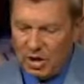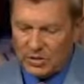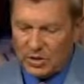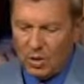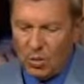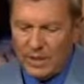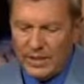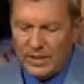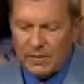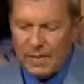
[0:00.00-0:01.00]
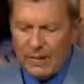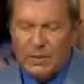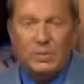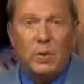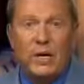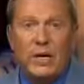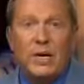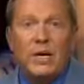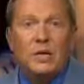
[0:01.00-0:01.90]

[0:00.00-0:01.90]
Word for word: Also, women can make between